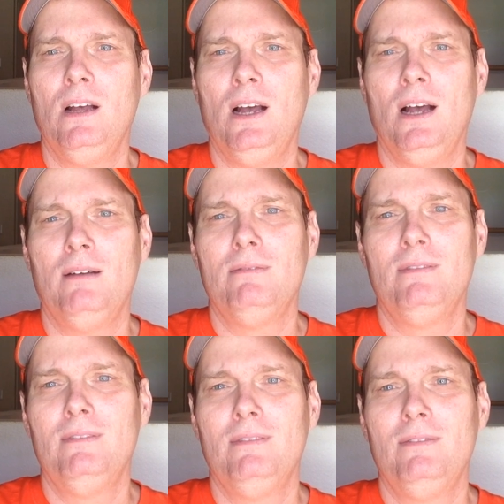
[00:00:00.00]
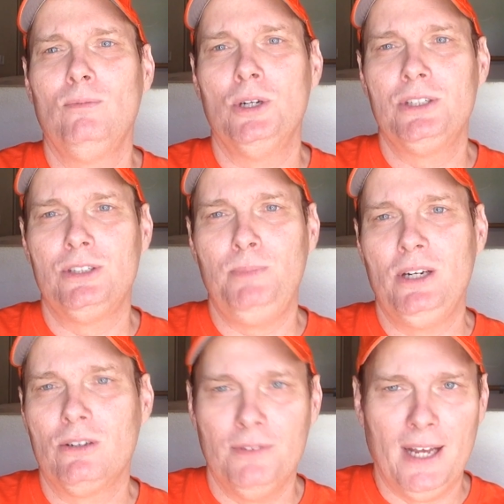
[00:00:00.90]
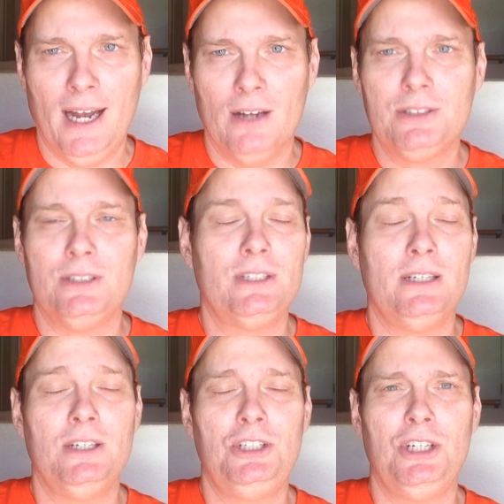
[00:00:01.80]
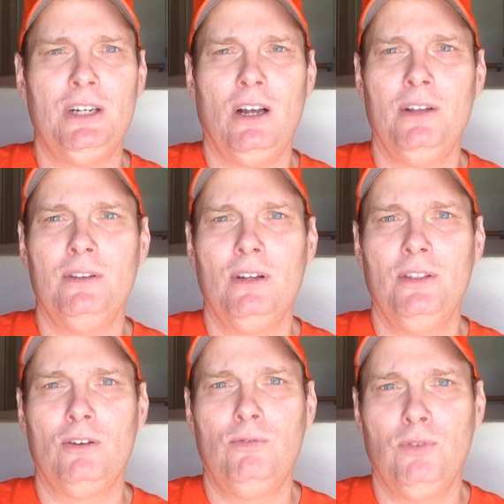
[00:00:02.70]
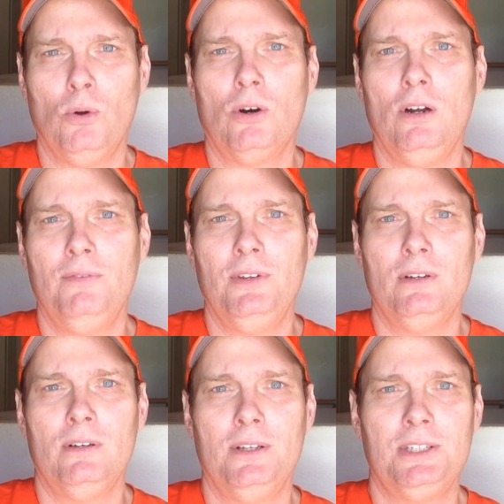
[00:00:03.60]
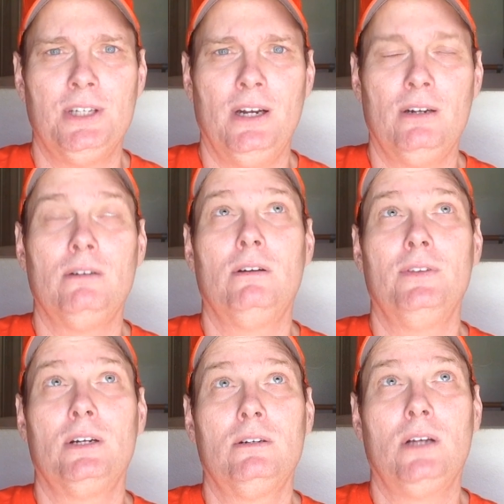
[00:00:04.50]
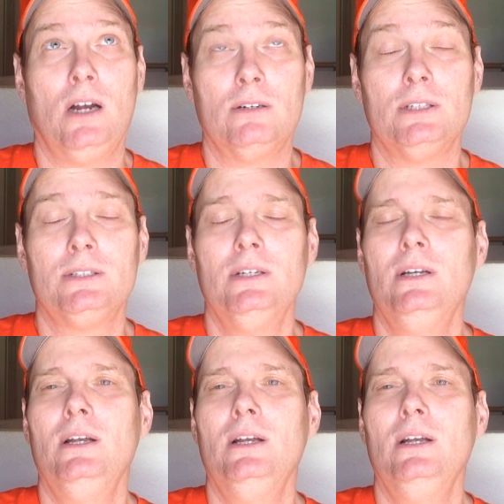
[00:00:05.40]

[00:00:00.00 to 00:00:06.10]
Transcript: was the Speaker of the House and said this shit on the floor of the Senate, of the Congress.